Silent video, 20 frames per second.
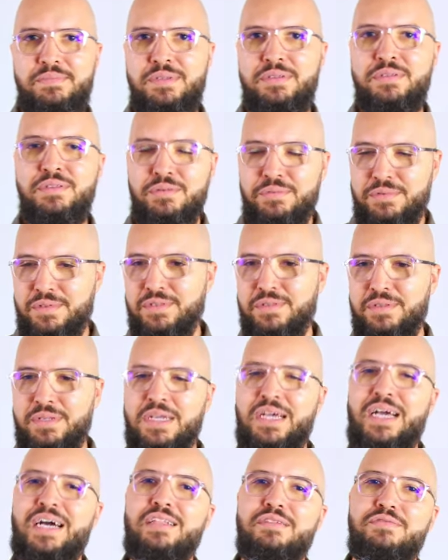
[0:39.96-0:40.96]
you know, it's
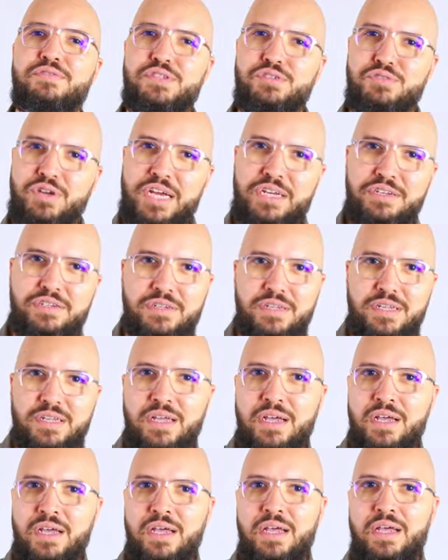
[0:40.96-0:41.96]
kind of a tragedy.
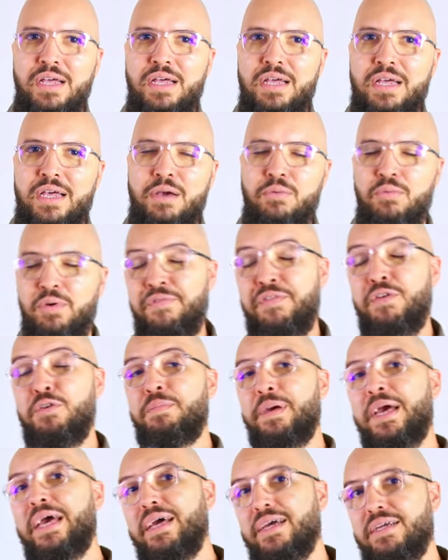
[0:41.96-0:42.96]
And we feel
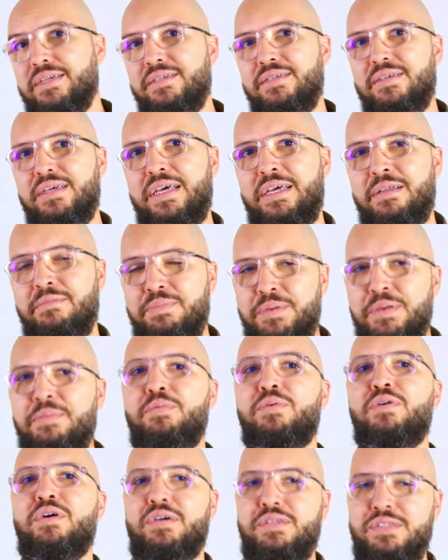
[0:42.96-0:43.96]
bad, and
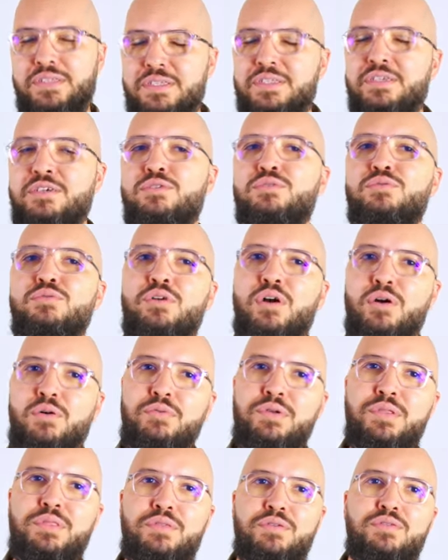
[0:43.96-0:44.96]
people are still
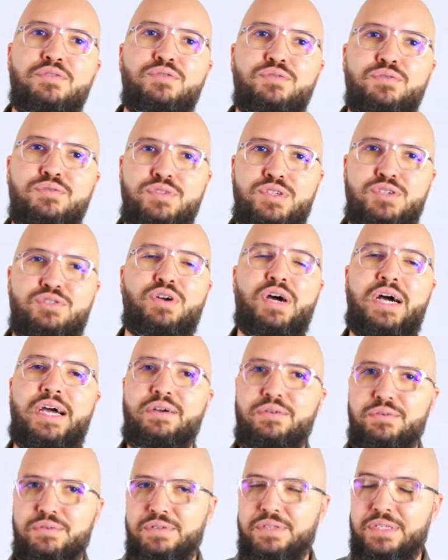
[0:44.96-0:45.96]
going through
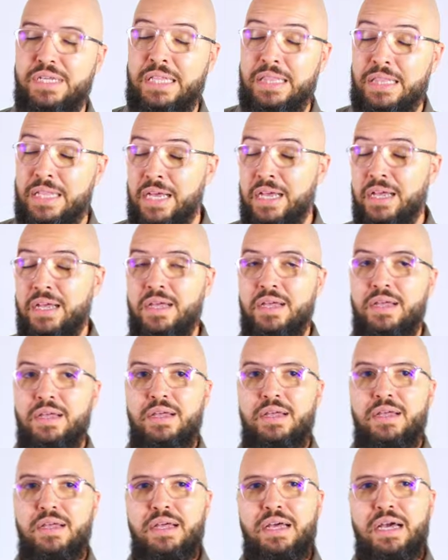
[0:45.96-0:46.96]
trials. And
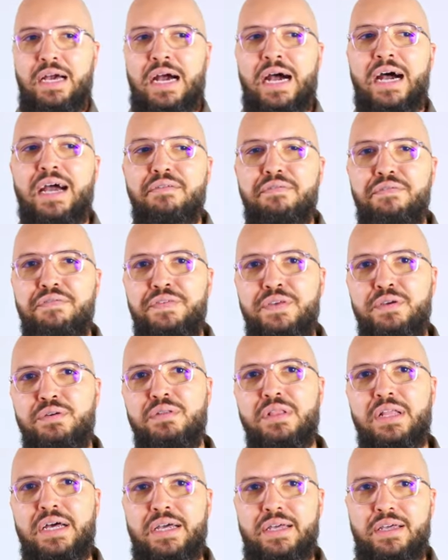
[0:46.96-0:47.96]
I feel
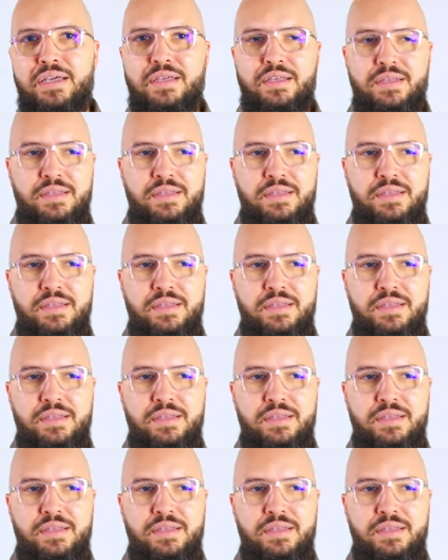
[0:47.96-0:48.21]
like,